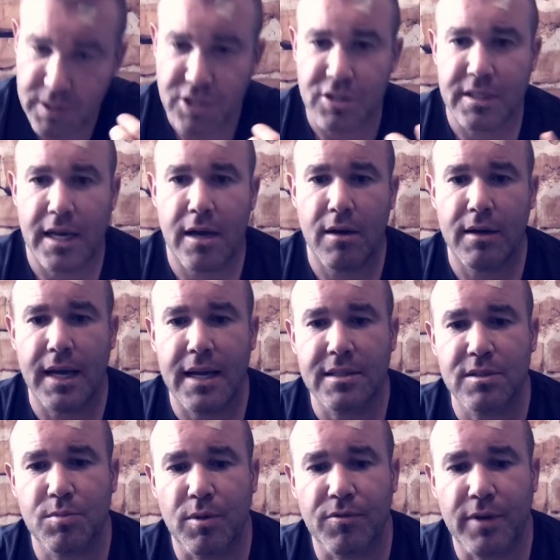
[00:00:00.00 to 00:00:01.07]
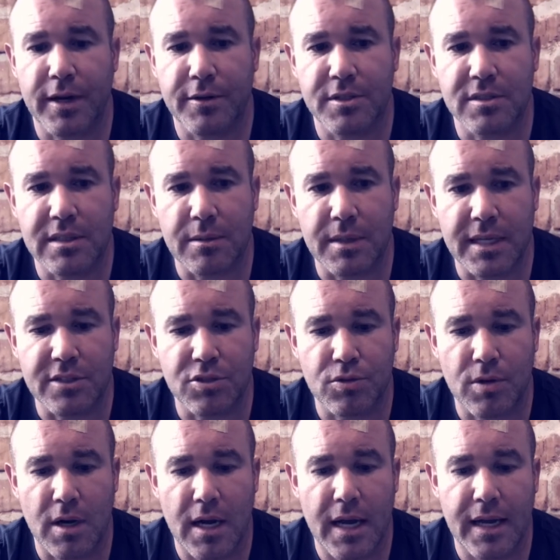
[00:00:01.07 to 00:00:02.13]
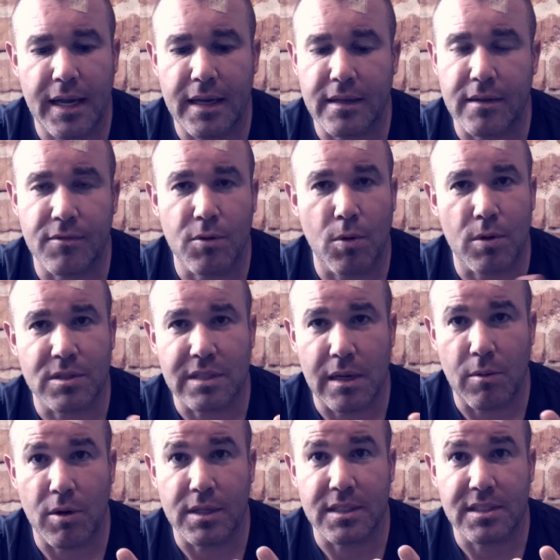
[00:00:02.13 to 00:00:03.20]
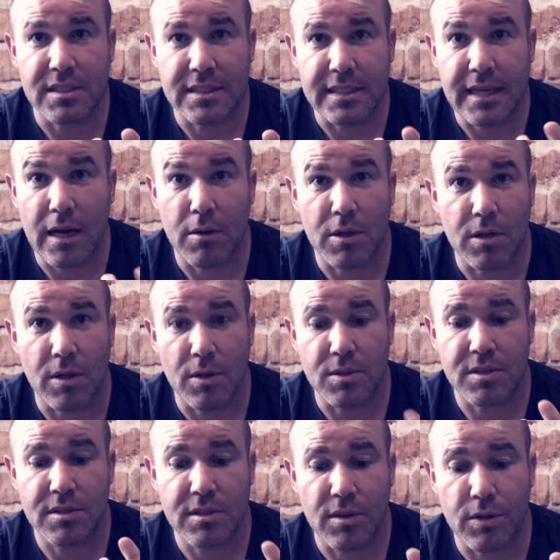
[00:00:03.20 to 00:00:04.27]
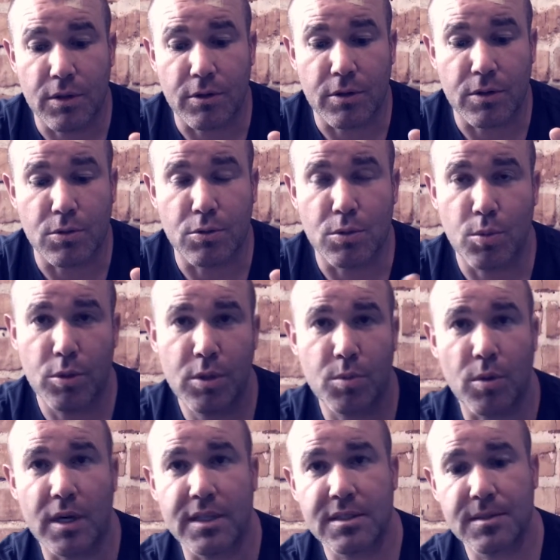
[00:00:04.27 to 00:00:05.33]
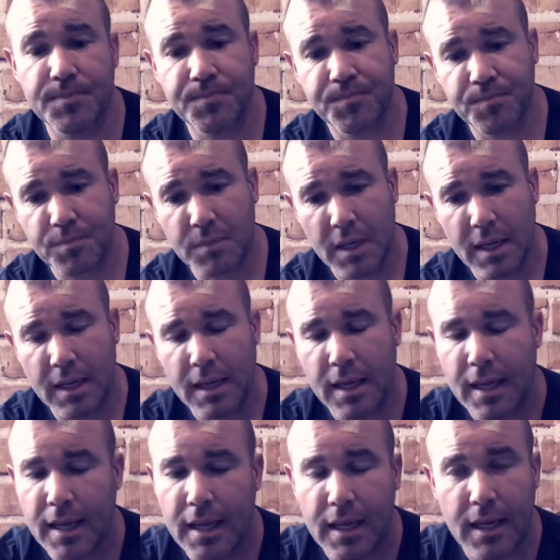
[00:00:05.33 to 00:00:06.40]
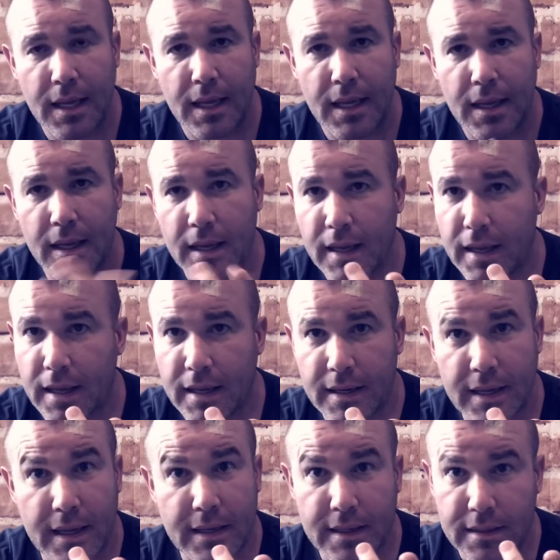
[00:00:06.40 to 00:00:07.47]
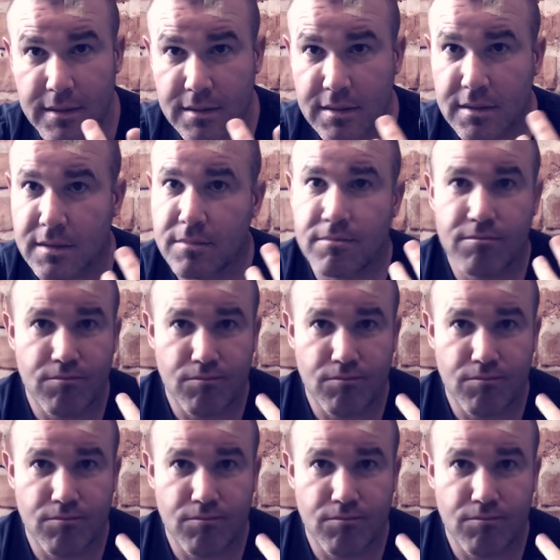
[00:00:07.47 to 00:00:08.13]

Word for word: reached out, asked what fragrances I would like to try. And of course I wanted to see how close their Oud Wood was. And it is